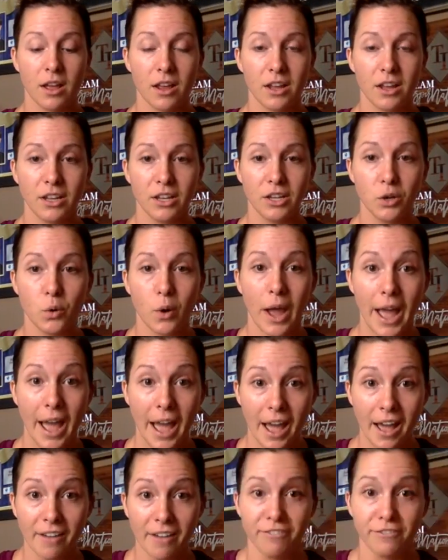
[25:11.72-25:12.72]
You
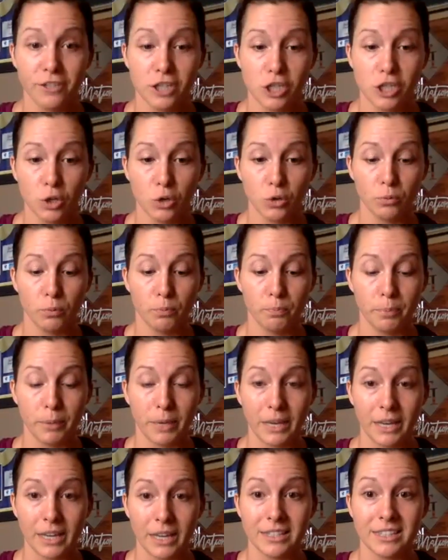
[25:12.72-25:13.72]
have to
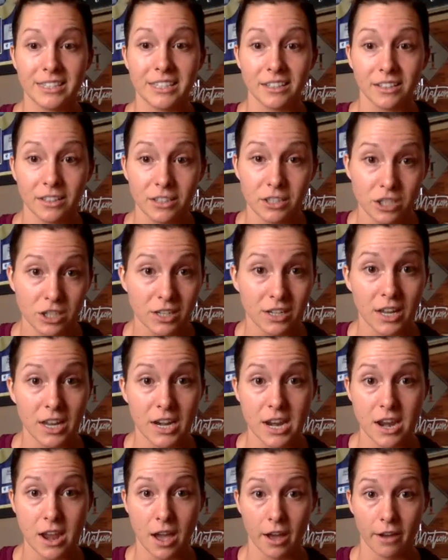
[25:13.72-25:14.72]
be diligent
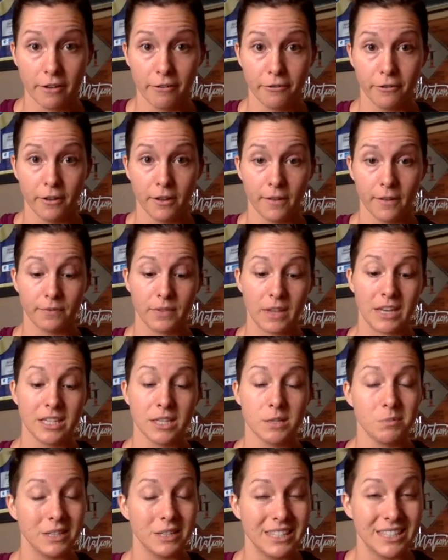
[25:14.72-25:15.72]
enough and
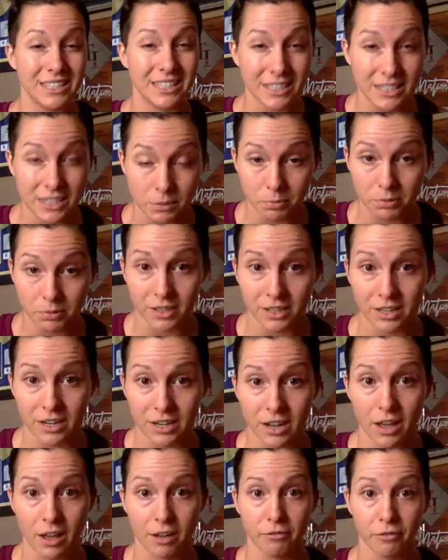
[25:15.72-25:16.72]
to be disciplined
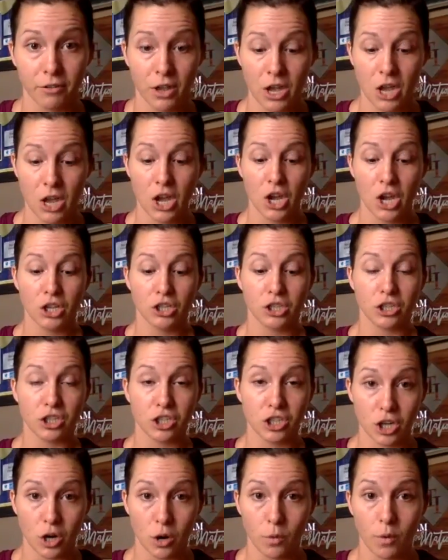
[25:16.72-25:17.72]
enough to
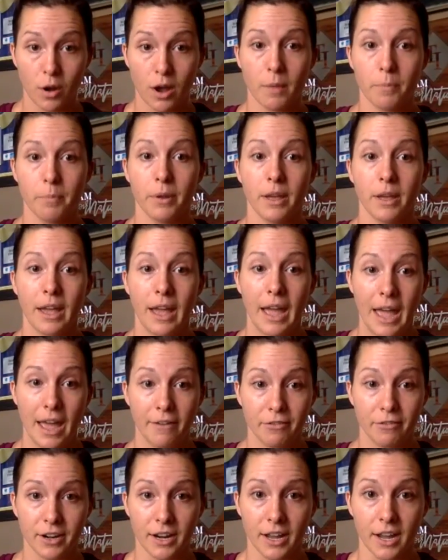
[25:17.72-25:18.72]
show up
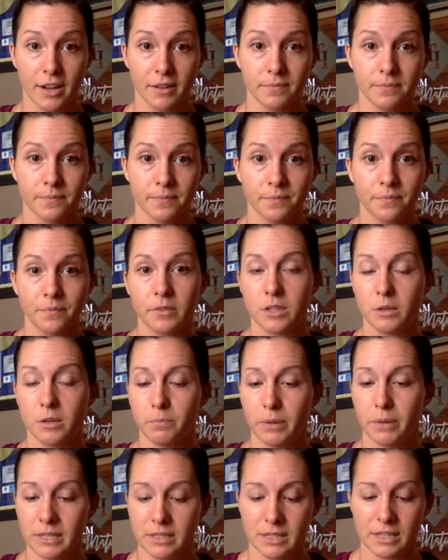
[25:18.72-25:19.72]
every day. The
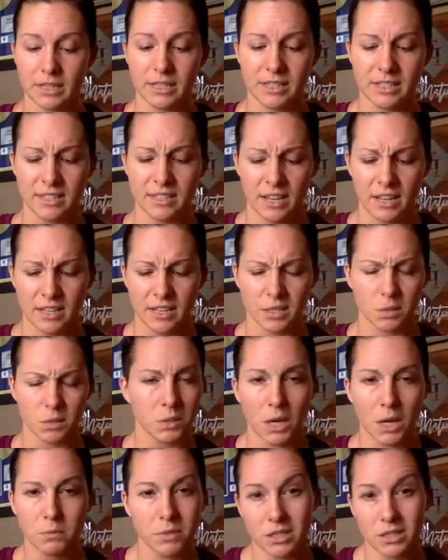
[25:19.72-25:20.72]
business,
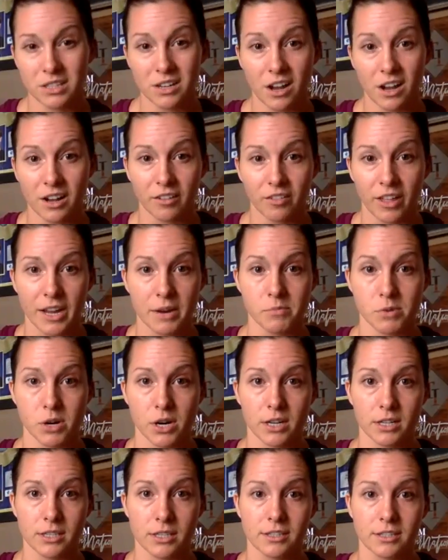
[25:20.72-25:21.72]
sometimes it's not
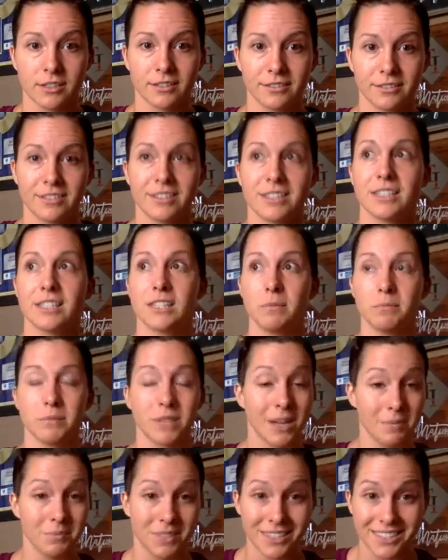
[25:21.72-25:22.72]
glamorous.
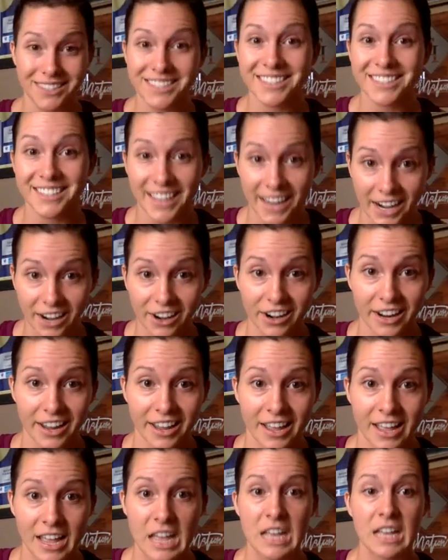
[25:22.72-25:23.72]
Sometimes it's scary.
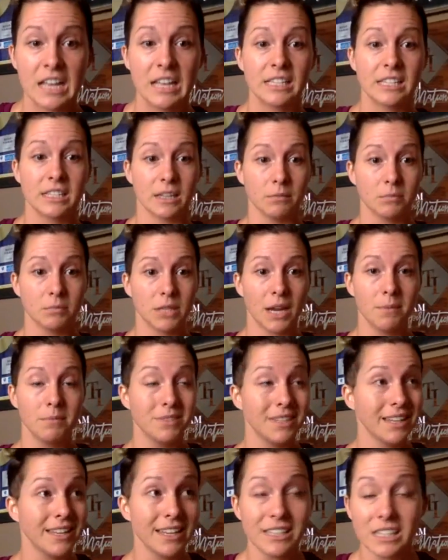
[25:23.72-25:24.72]
Sometimes
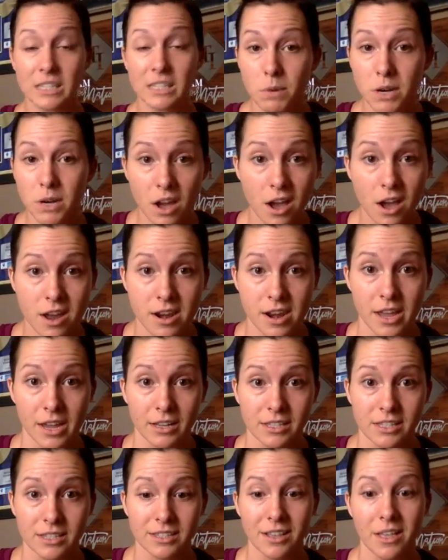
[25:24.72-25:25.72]
it gets
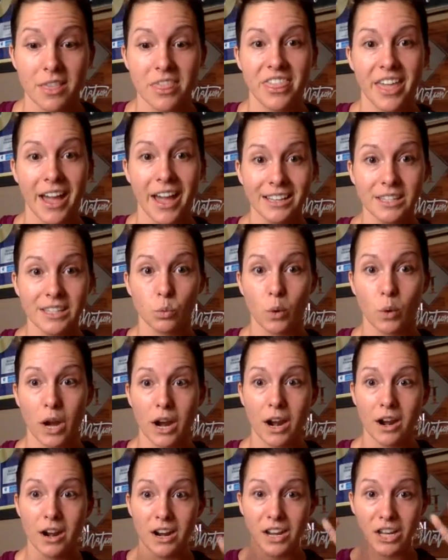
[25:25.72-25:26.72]
monotonous. That's
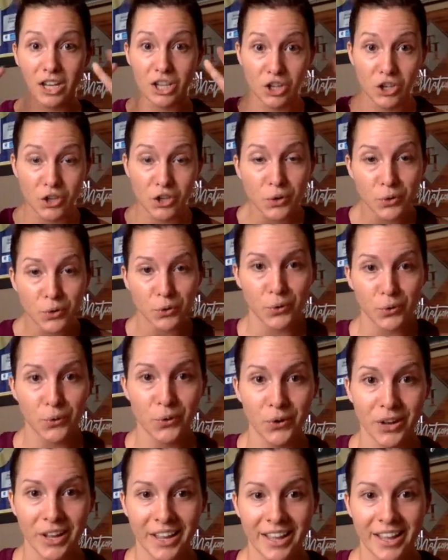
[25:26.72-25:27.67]
where you